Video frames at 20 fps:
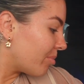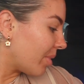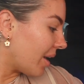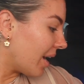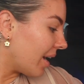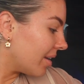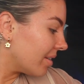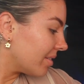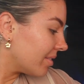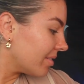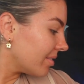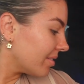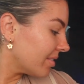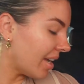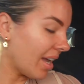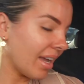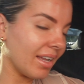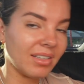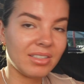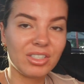but
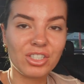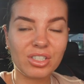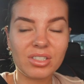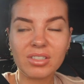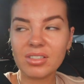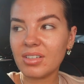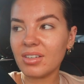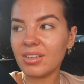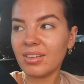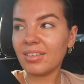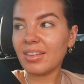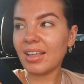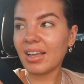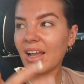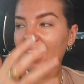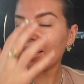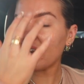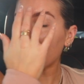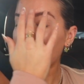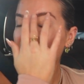yeah, just like
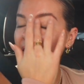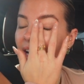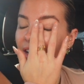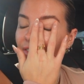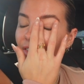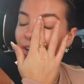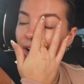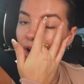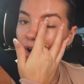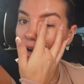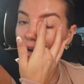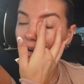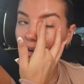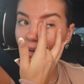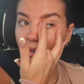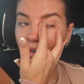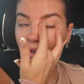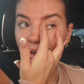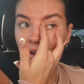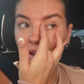I, I never know.